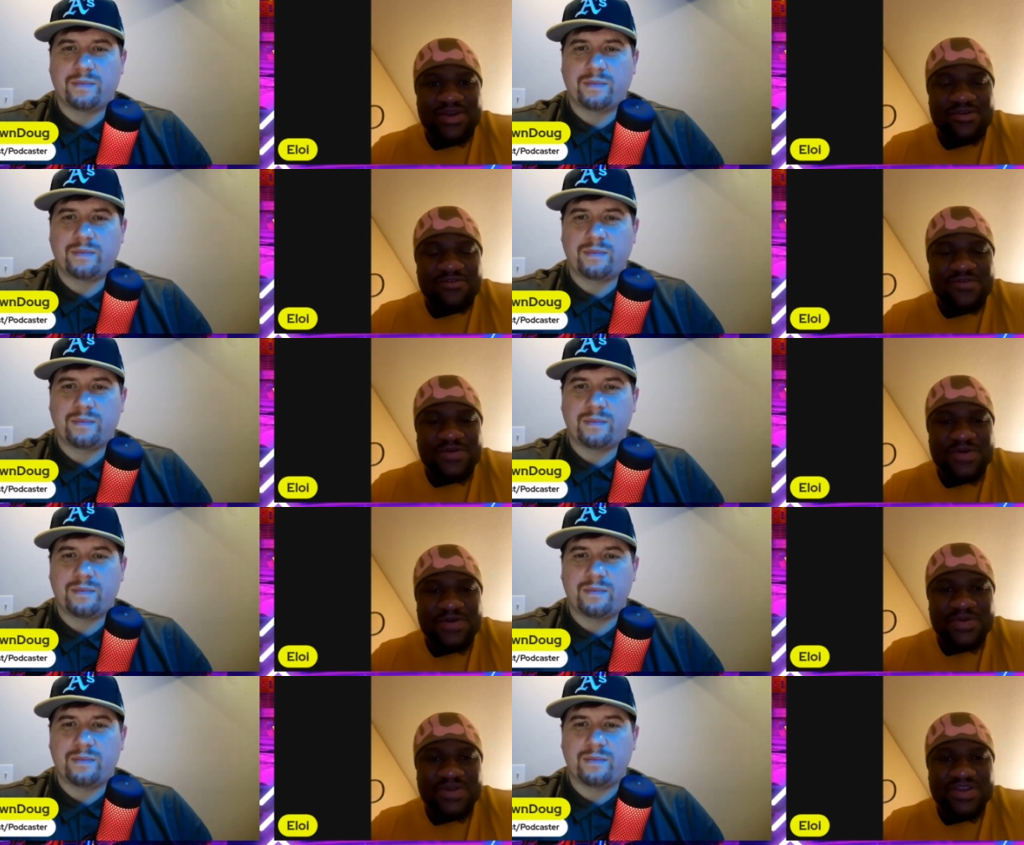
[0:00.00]

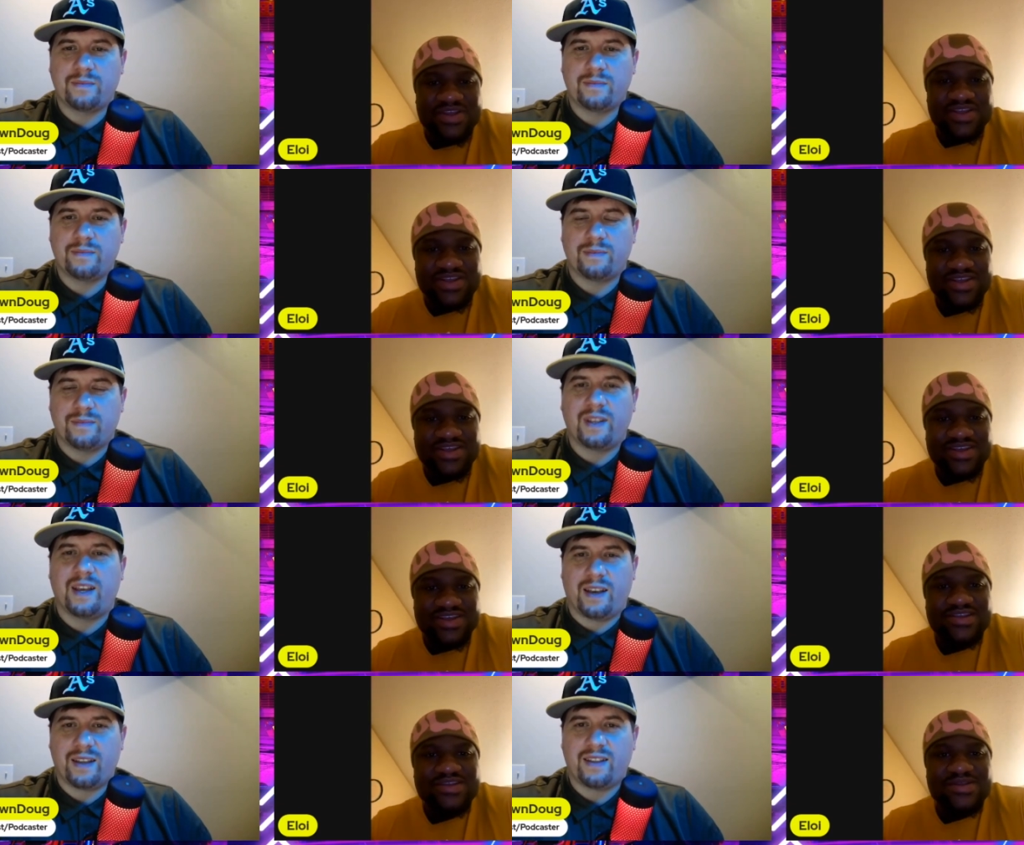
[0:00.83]
Speaker 1: overall.
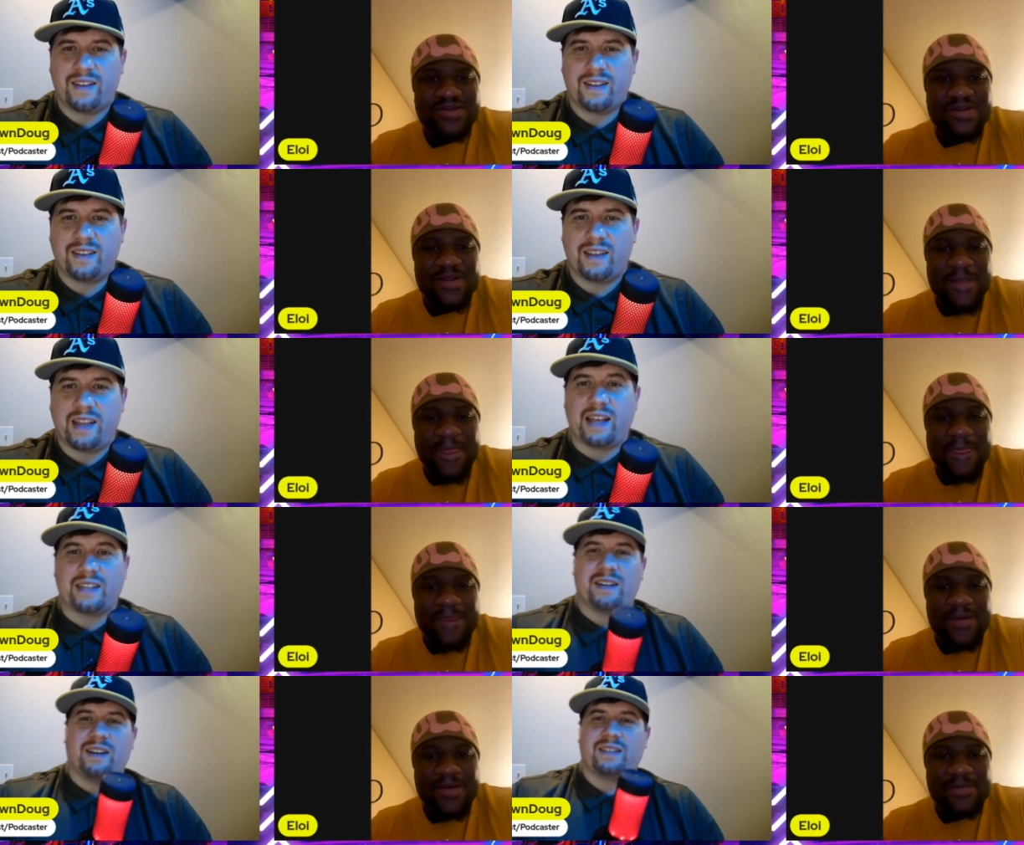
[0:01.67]
Speaker 2: Yeah.
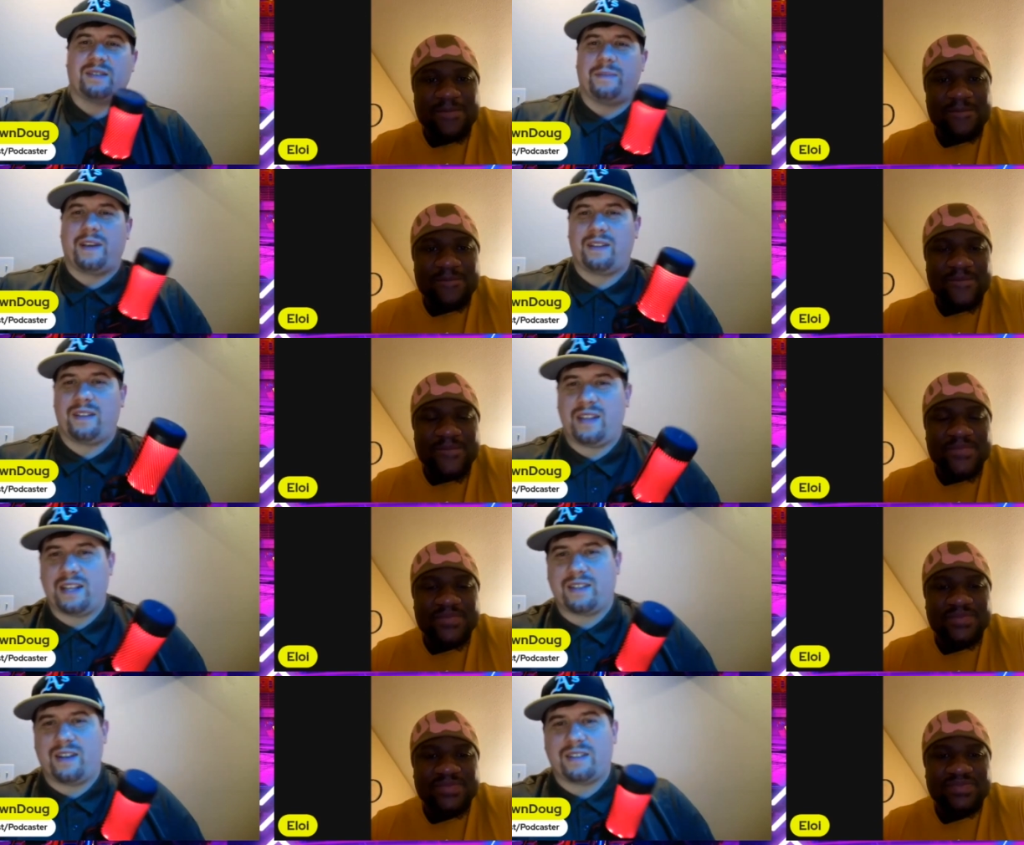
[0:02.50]
That's yeah. awesome, man.
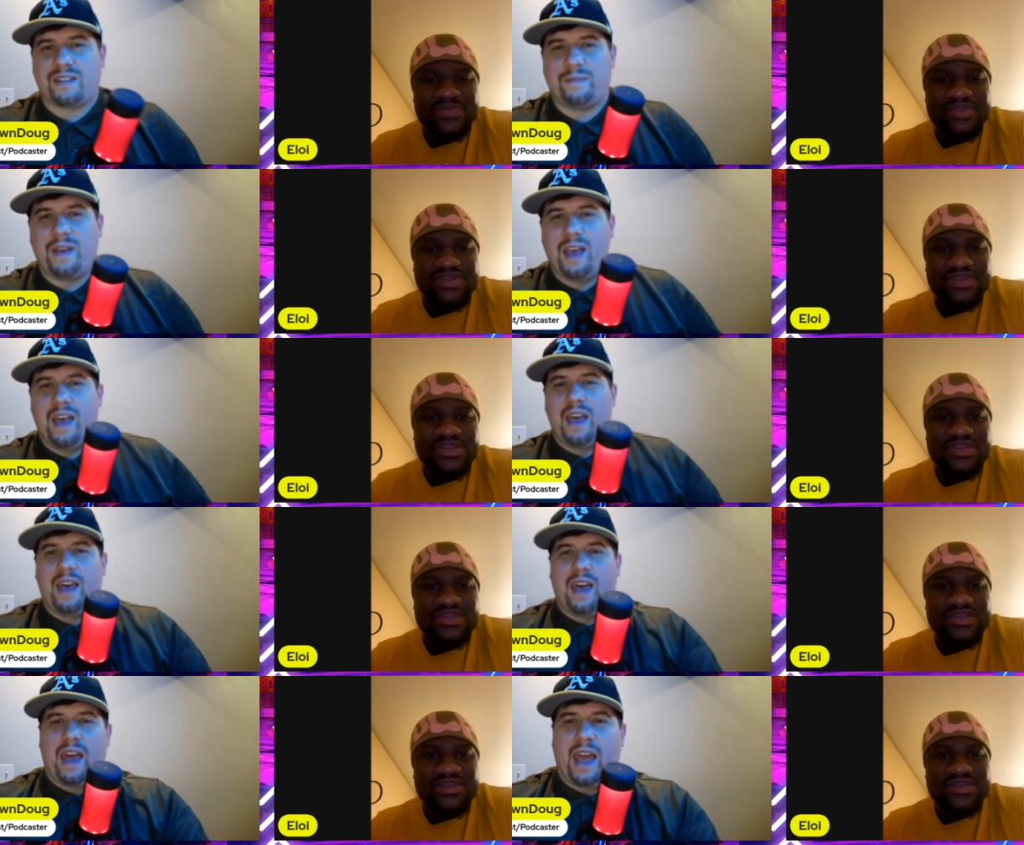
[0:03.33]
That's awesome.
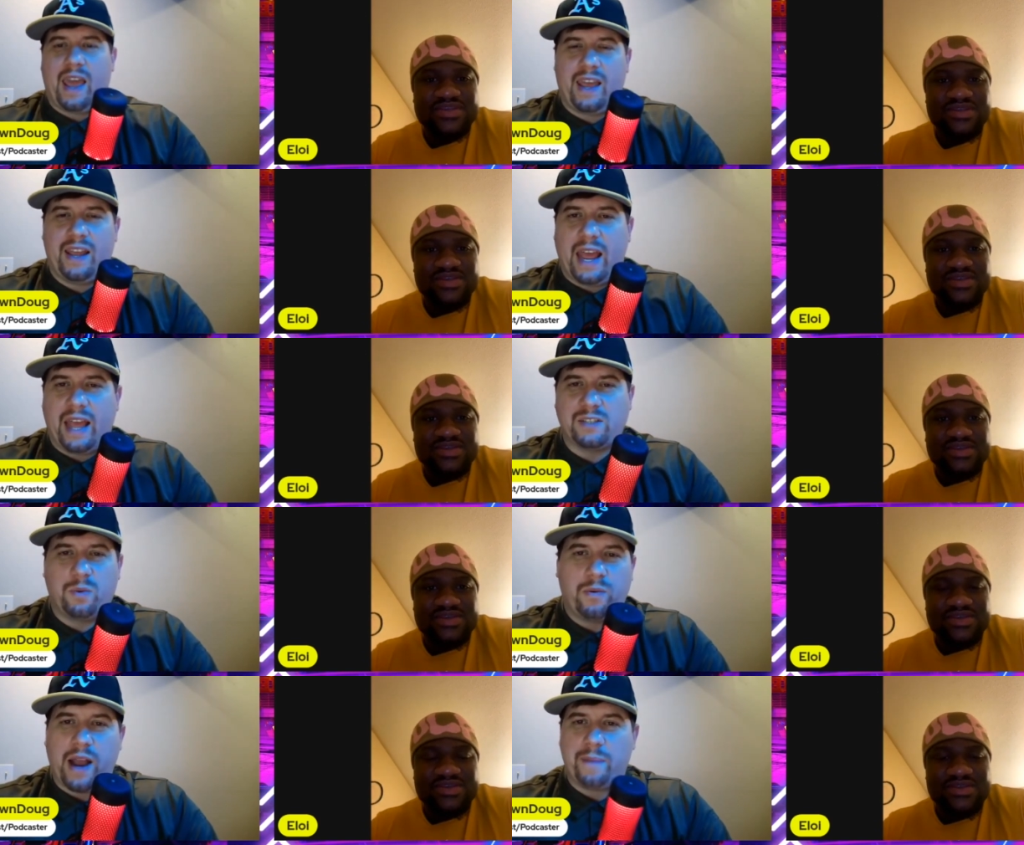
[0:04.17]
And as
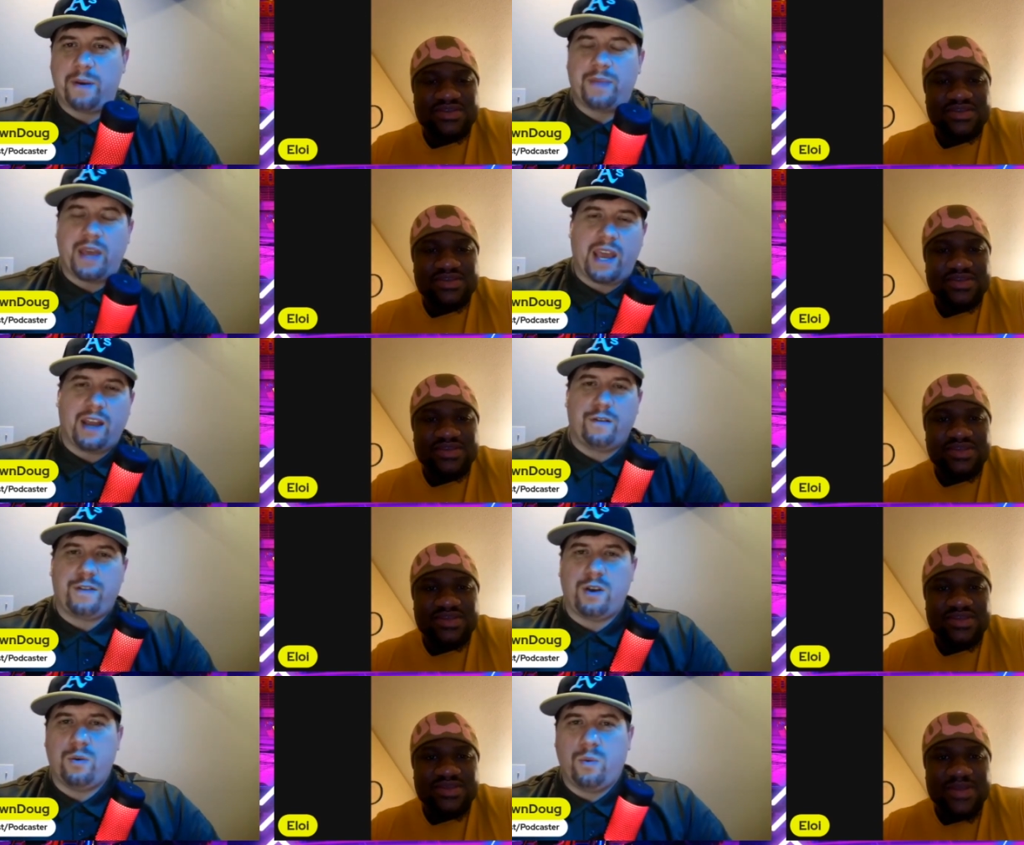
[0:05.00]
we wrap up the
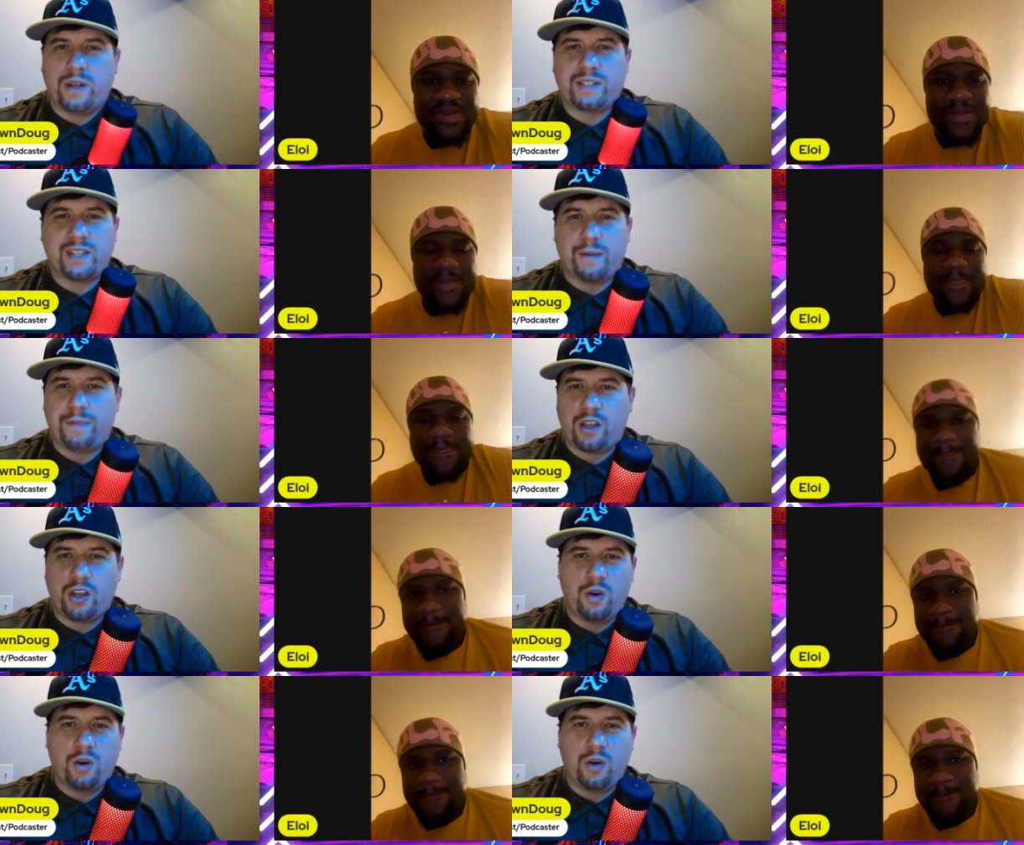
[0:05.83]
interview, what's something